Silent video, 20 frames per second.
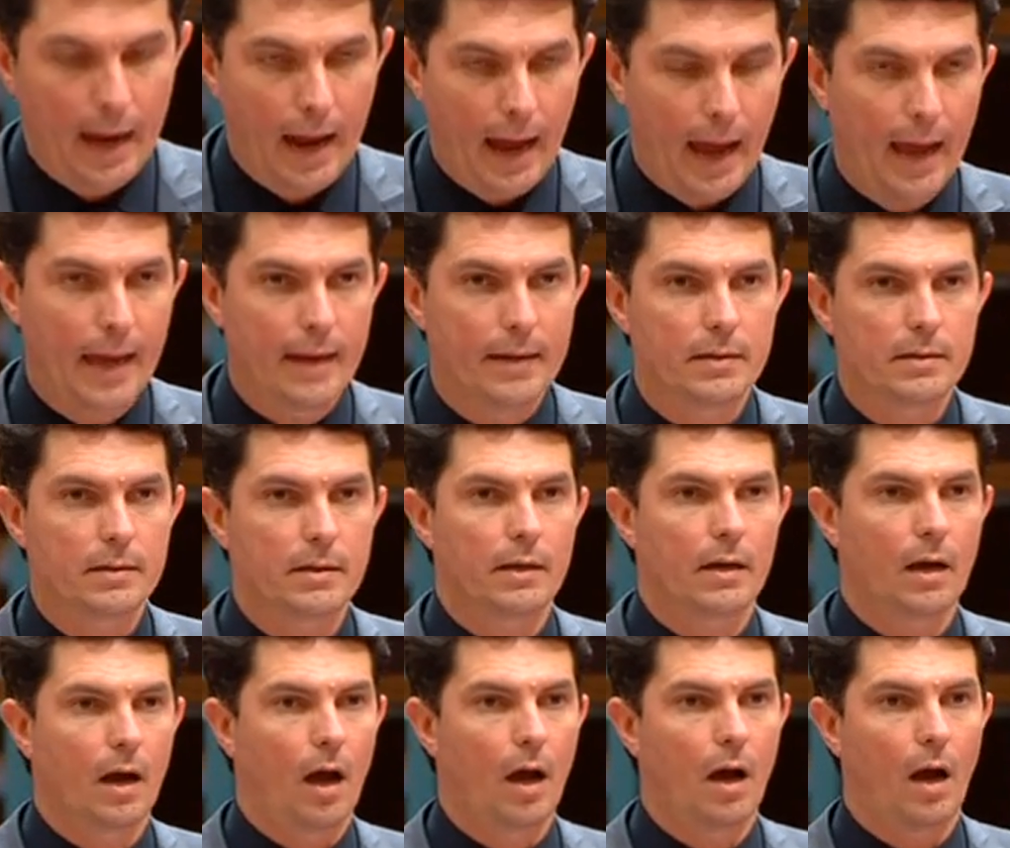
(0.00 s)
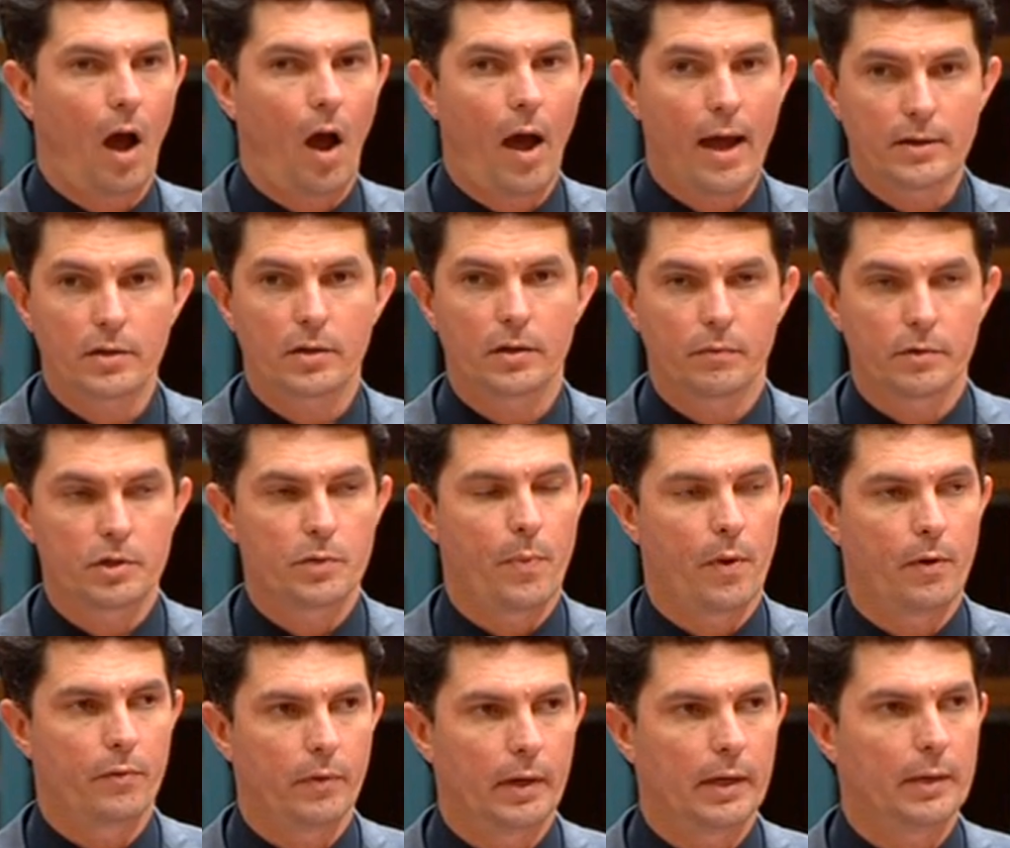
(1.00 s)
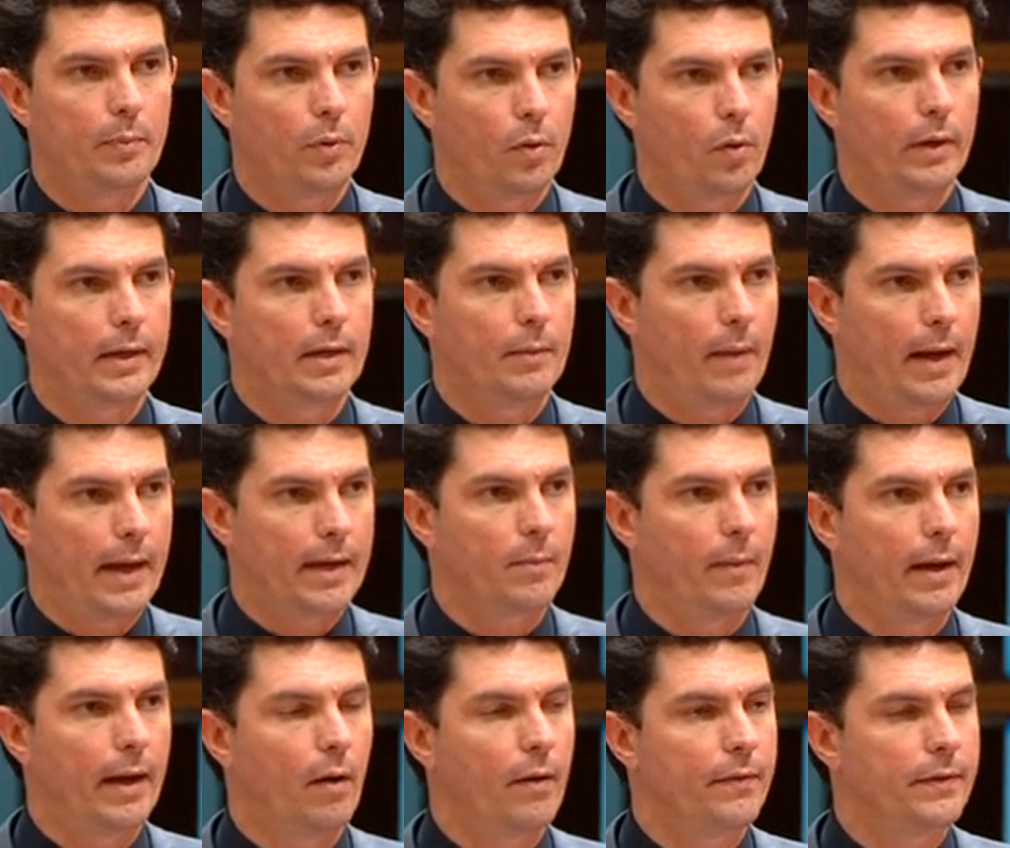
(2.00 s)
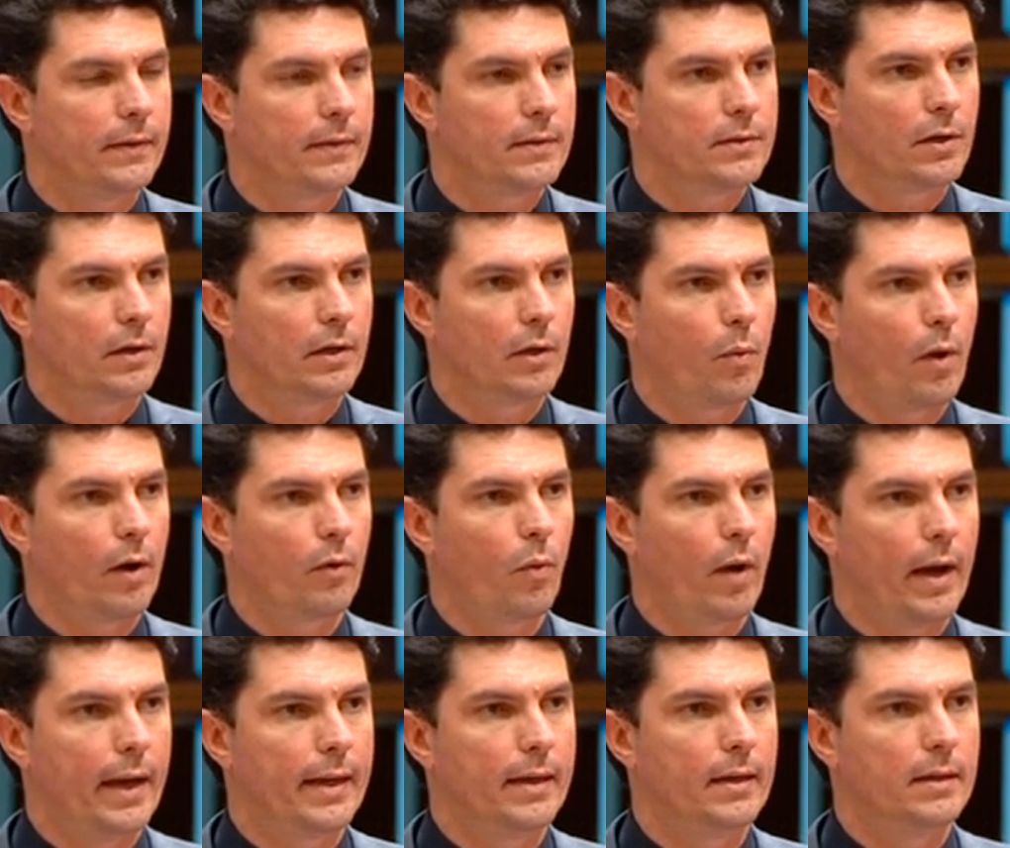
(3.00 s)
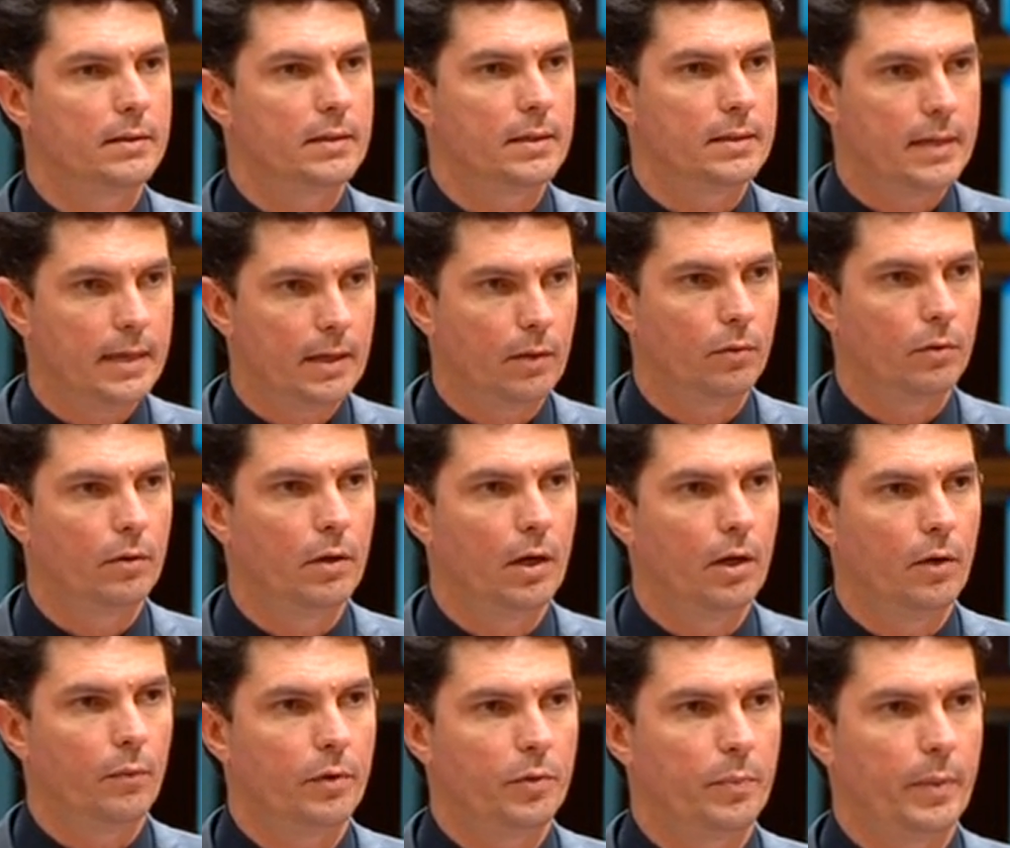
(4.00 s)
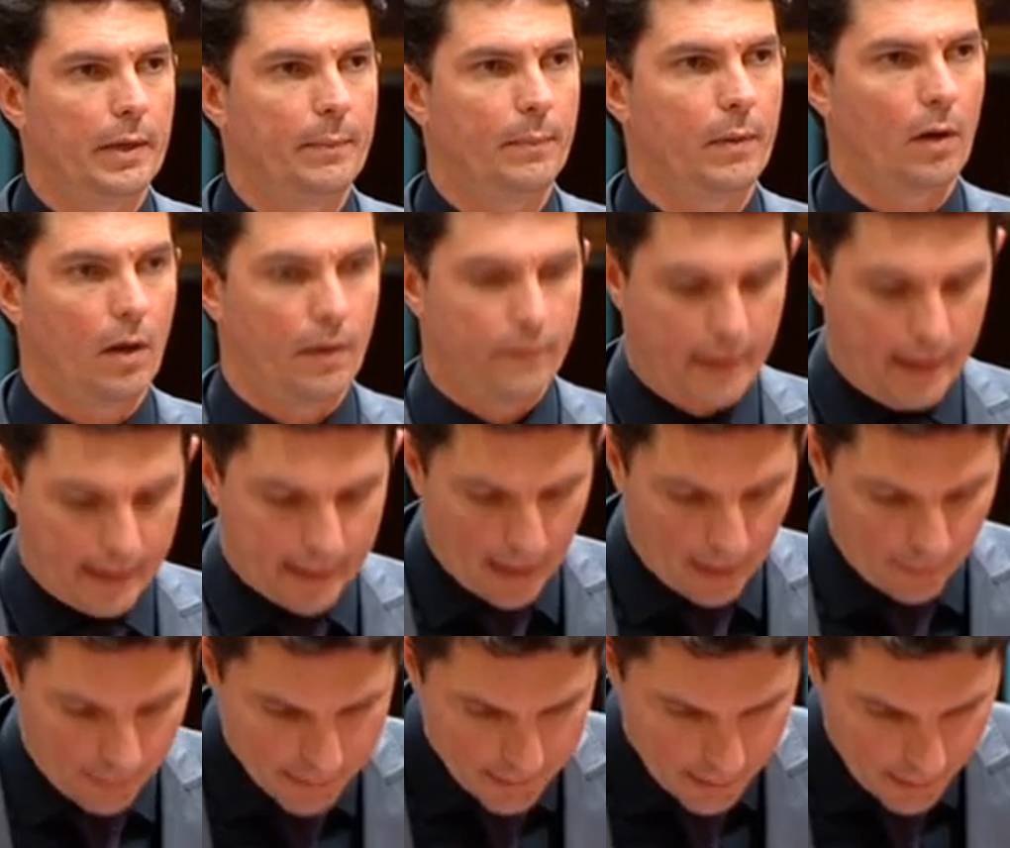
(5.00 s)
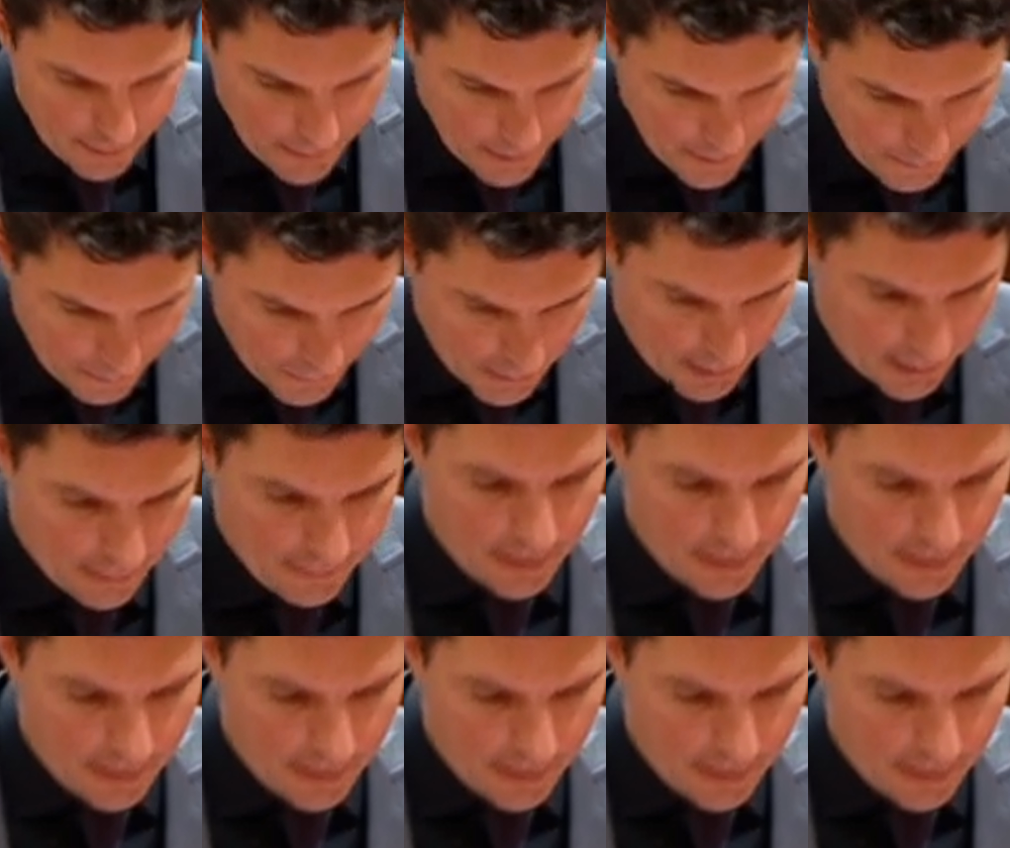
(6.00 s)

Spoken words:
And I actually respond really poorly to blackmail. I think there's only one way to deal with people of that character, and